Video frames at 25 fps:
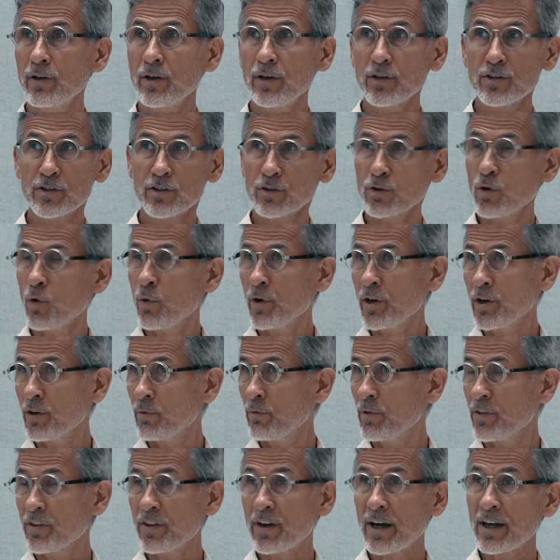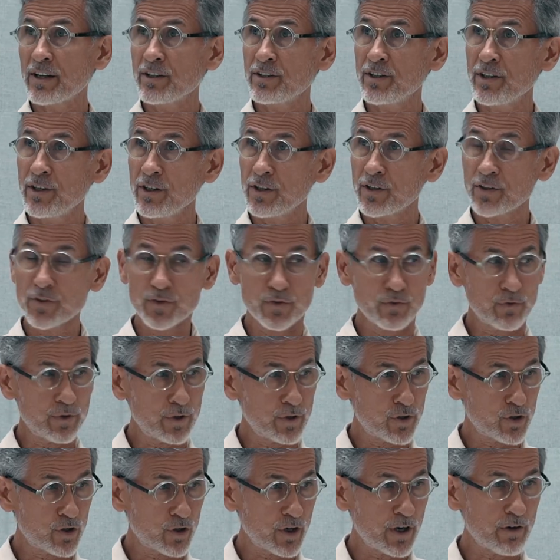It's toying with the ideas
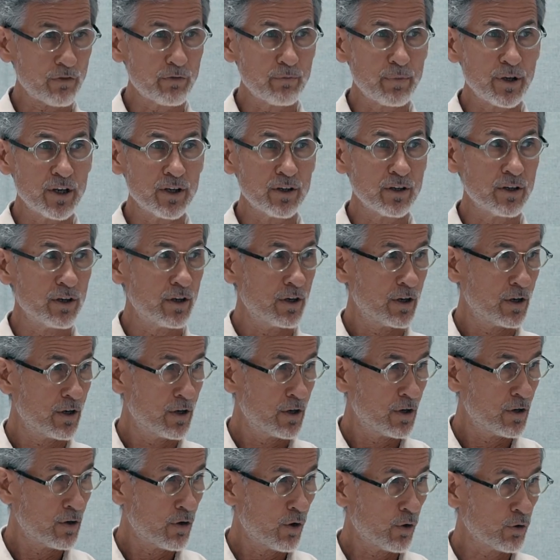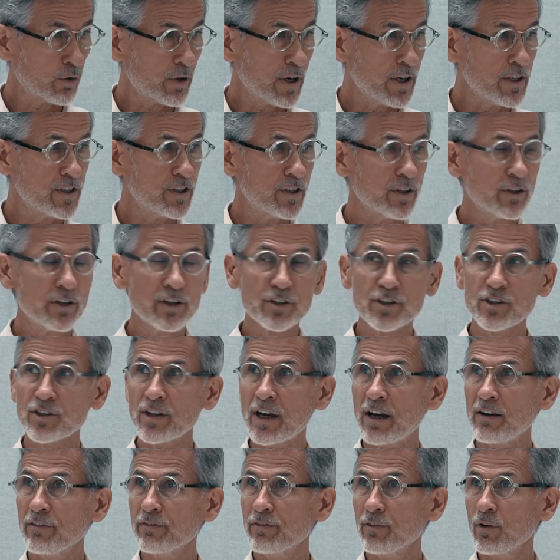which have been already the
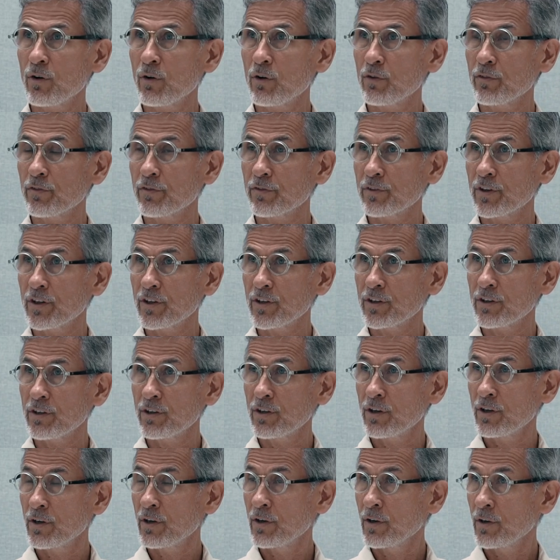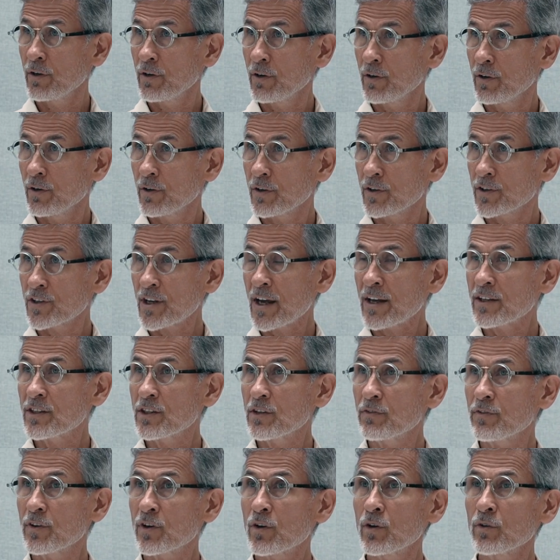stuff of the
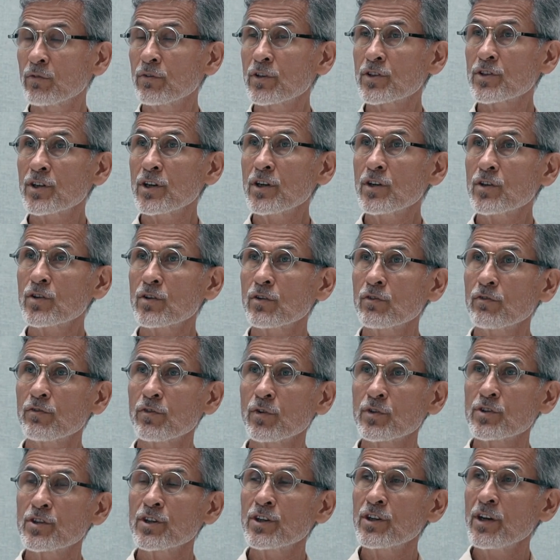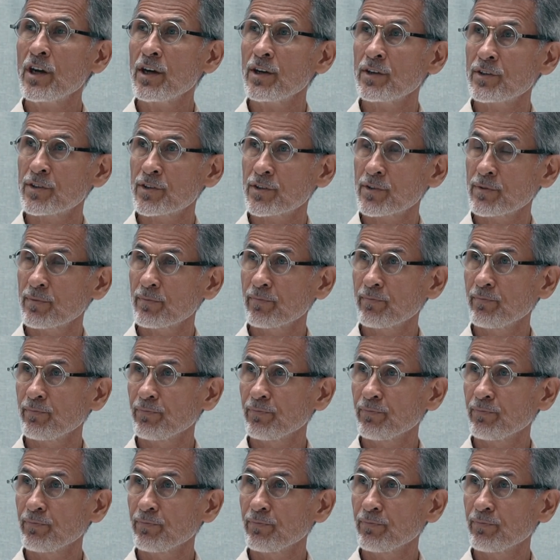scientific conversation for decades.